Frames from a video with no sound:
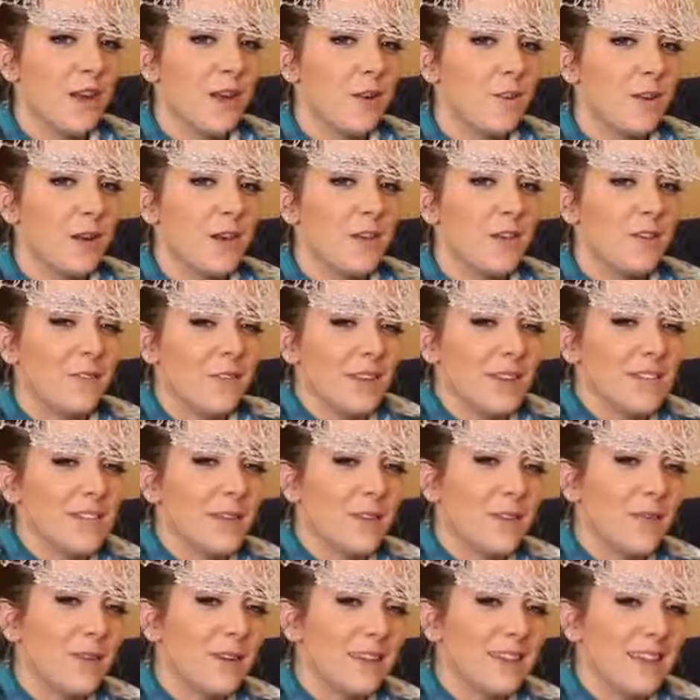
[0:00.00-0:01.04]
I put out videos
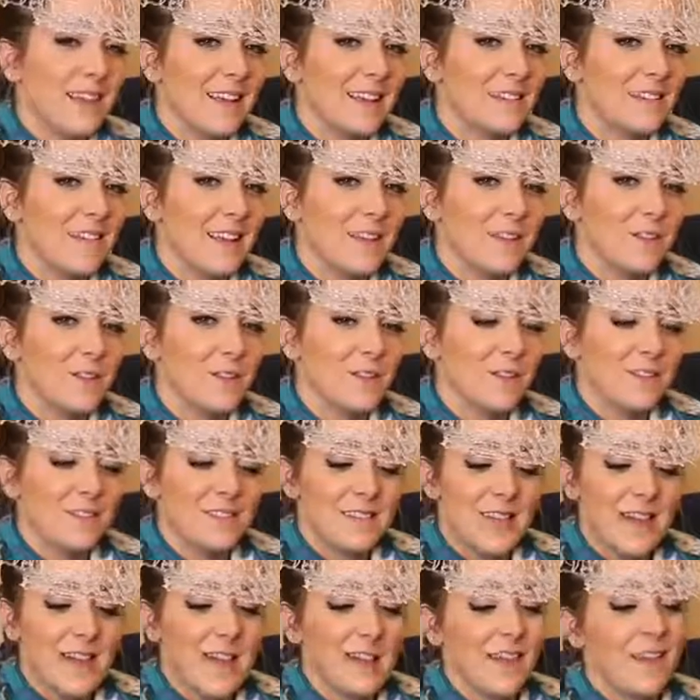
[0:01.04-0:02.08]
every
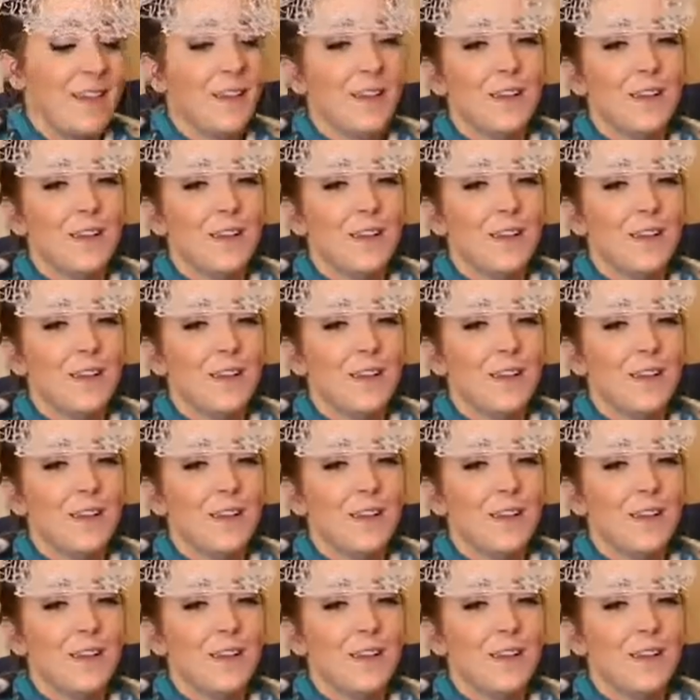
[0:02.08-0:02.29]
Wednesday/Thursday.